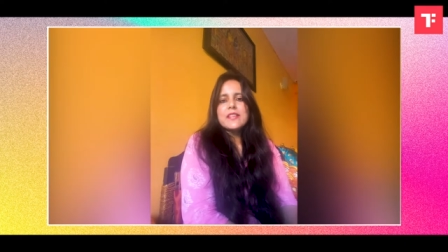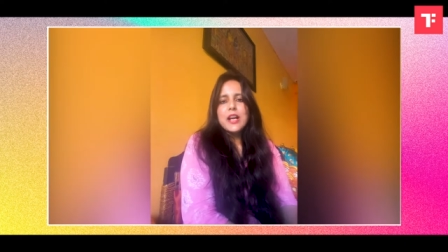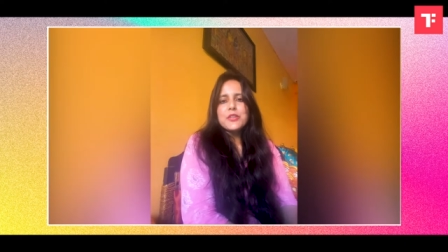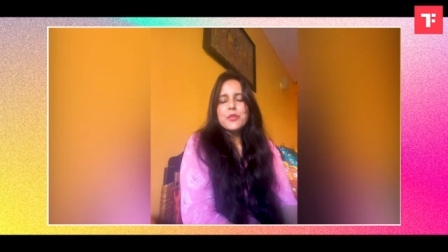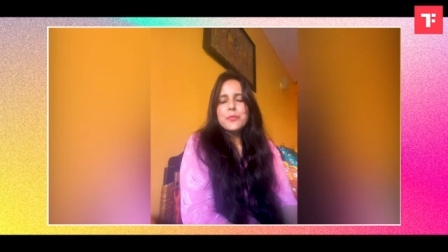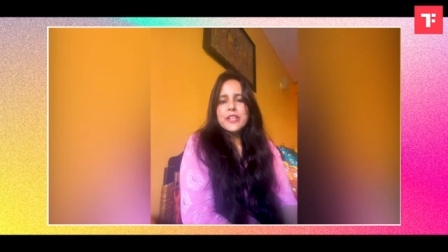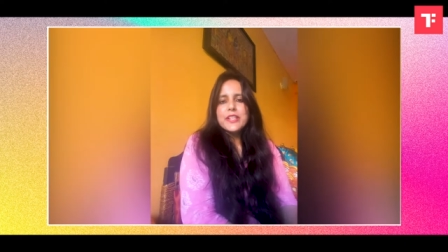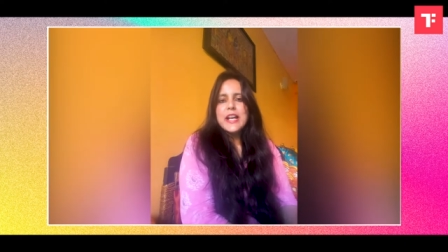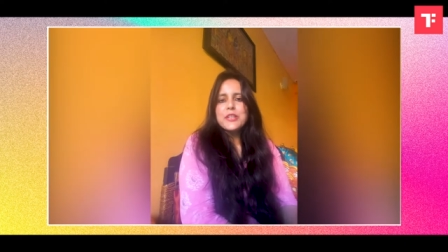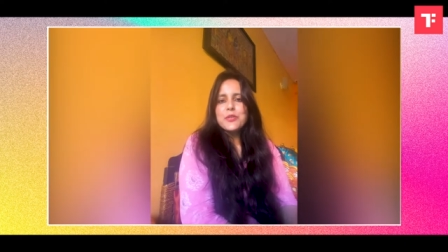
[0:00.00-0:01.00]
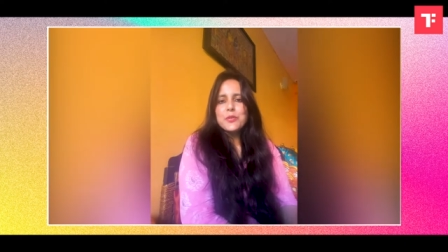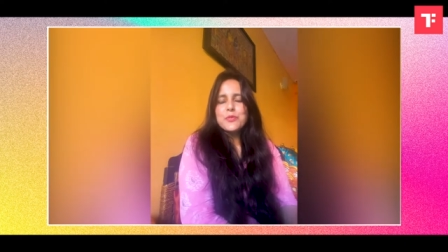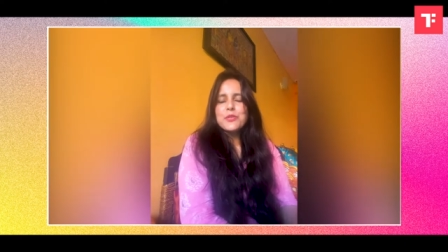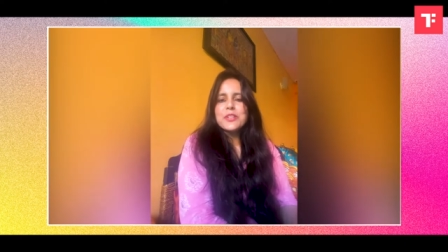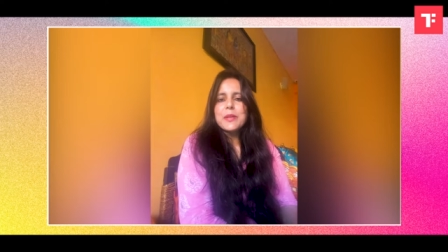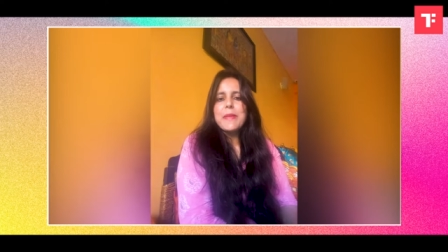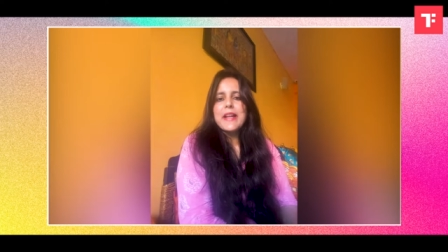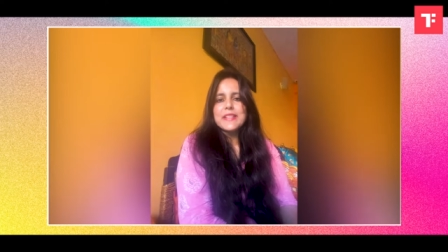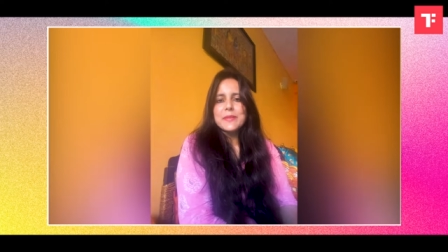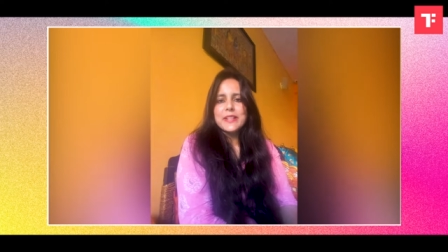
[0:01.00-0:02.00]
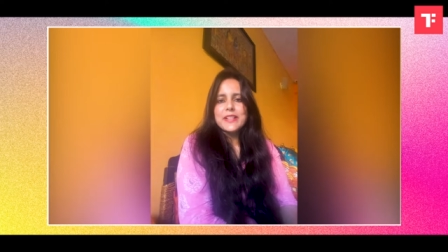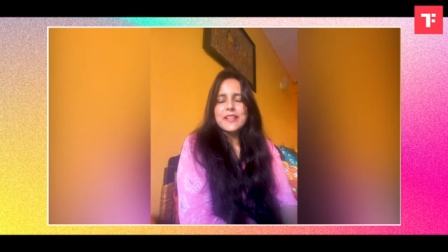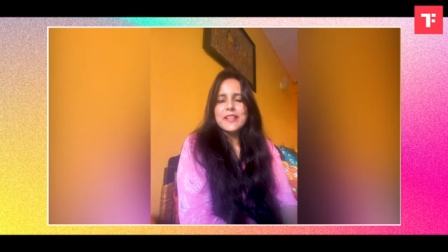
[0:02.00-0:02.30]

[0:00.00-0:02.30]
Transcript: sourdough bread at home during the pandemic.